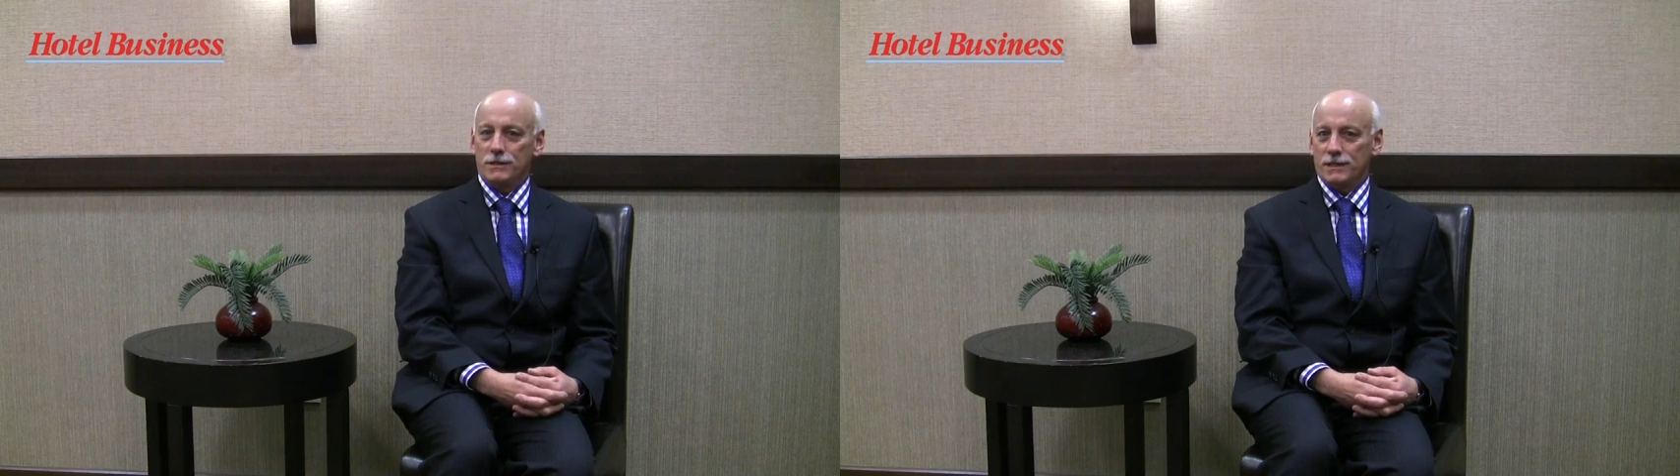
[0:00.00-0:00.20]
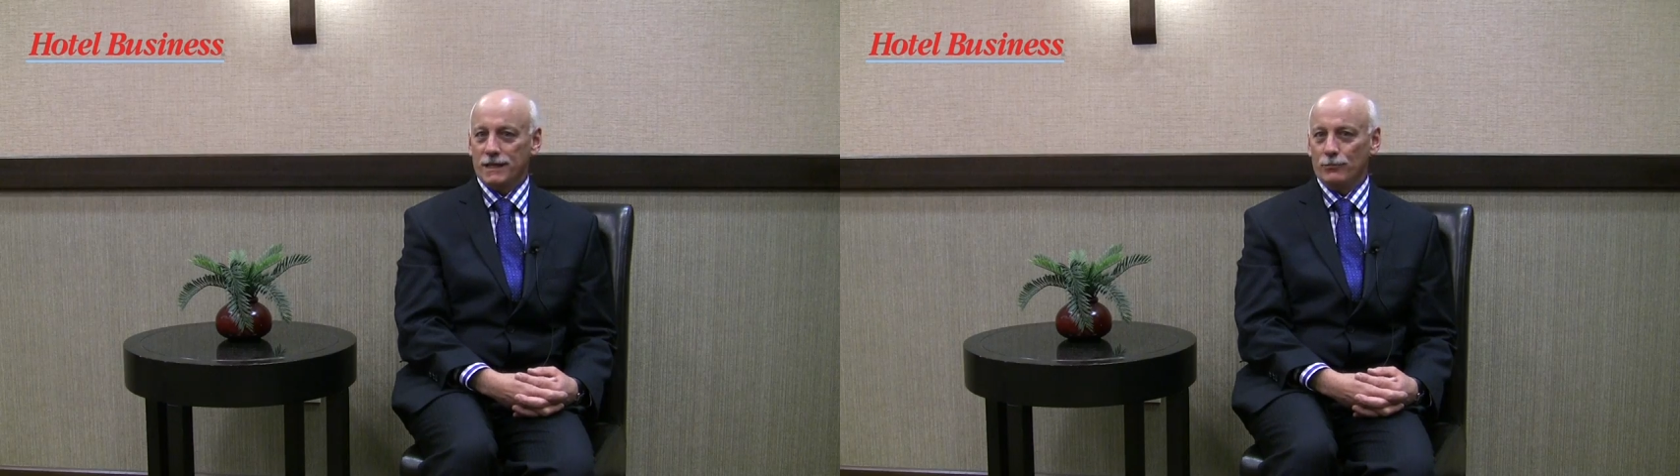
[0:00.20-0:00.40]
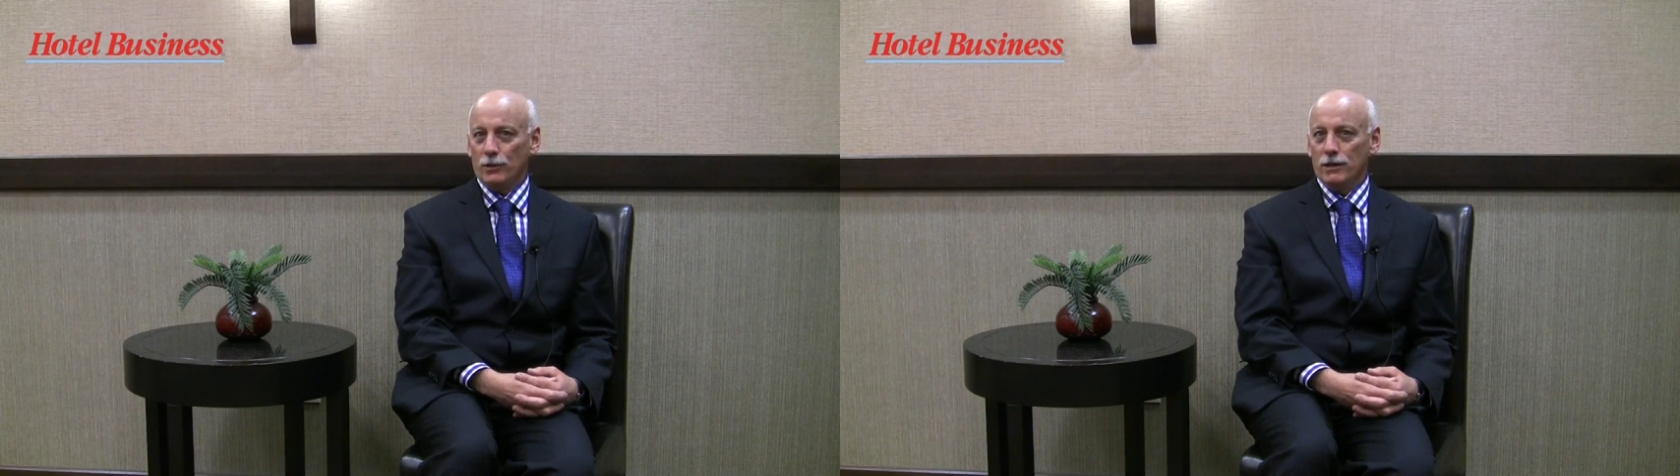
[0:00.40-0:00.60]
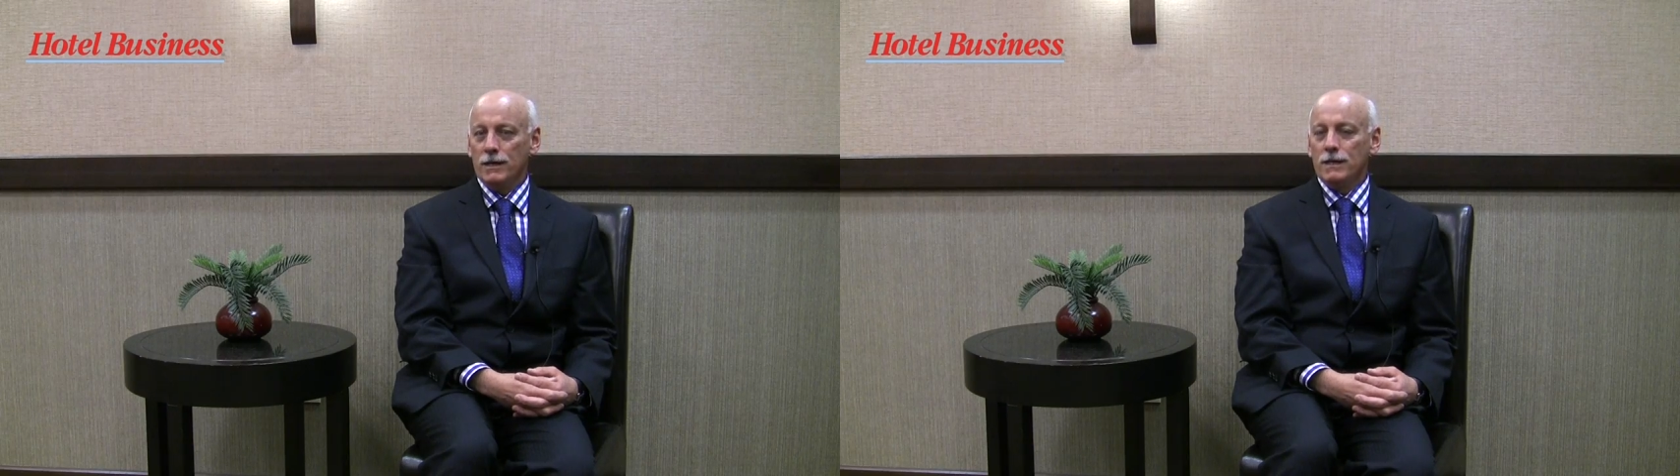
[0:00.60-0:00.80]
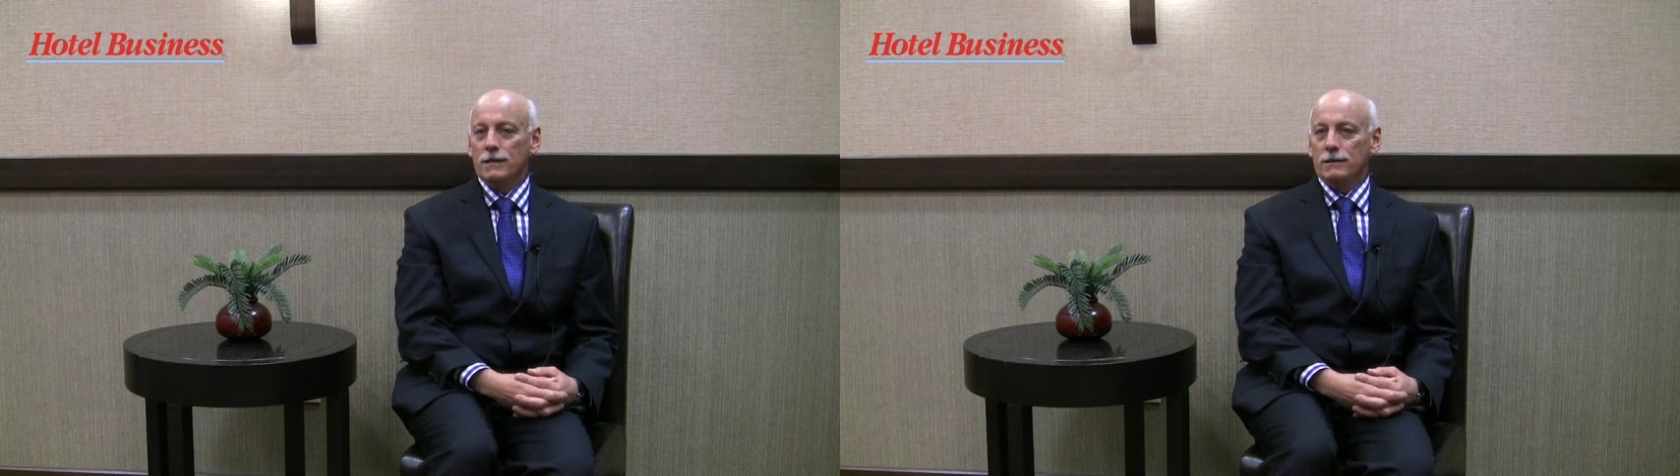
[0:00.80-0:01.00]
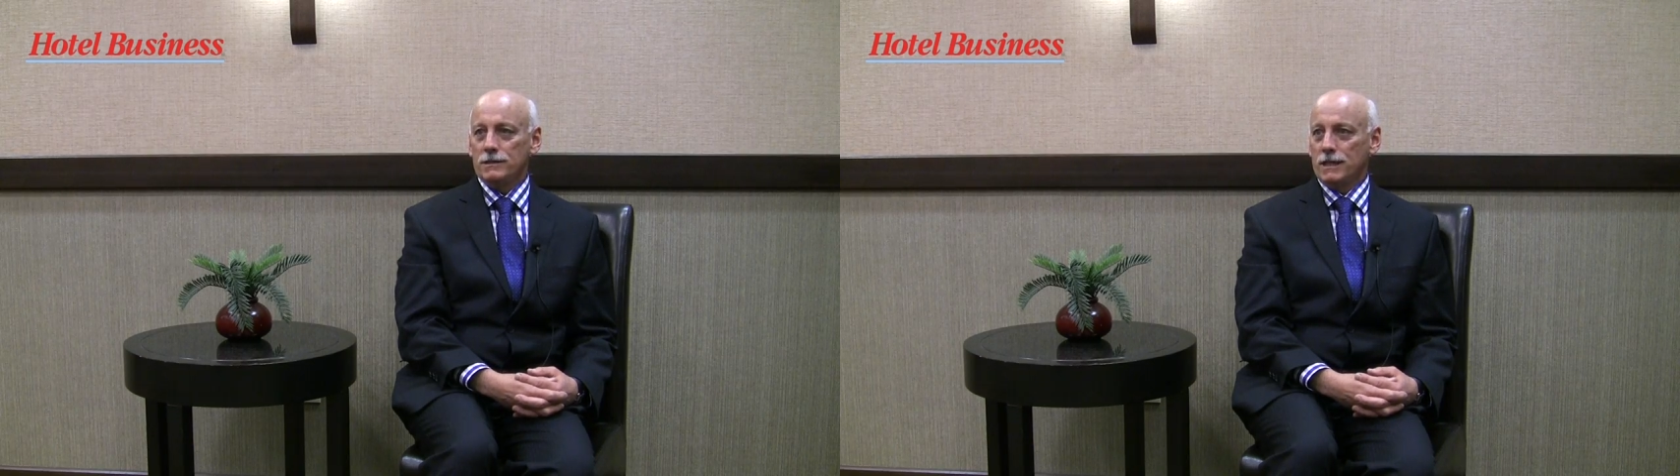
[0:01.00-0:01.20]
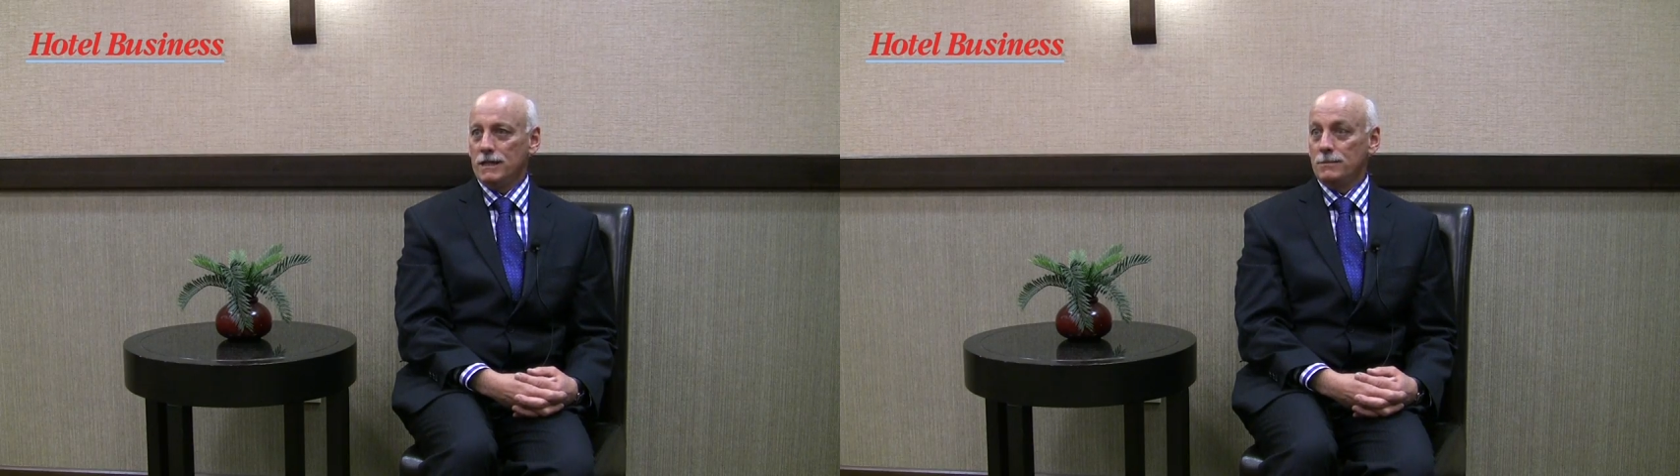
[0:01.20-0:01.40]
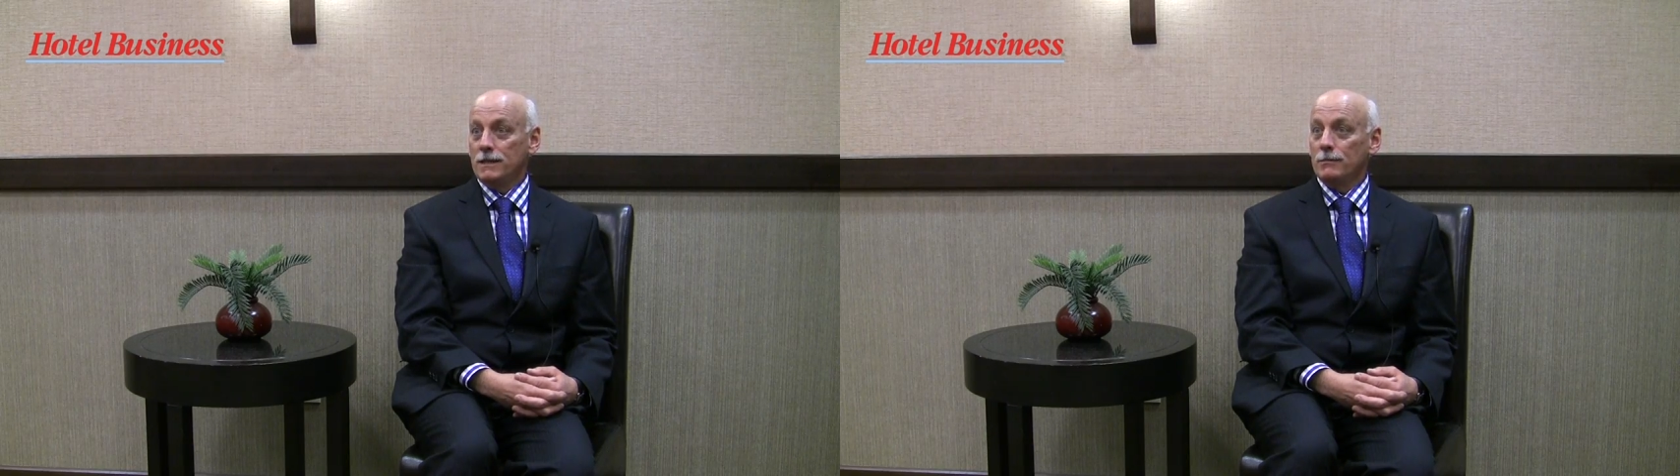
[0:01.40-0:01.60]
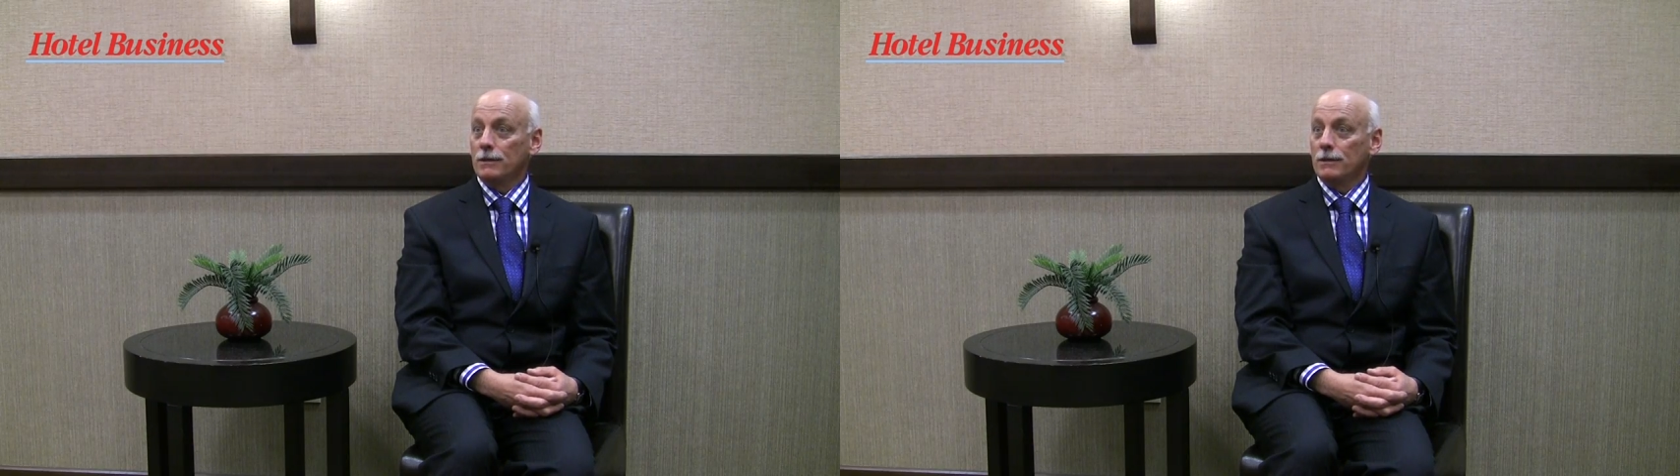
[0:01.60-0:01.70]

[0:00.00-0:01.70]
in time where these gains become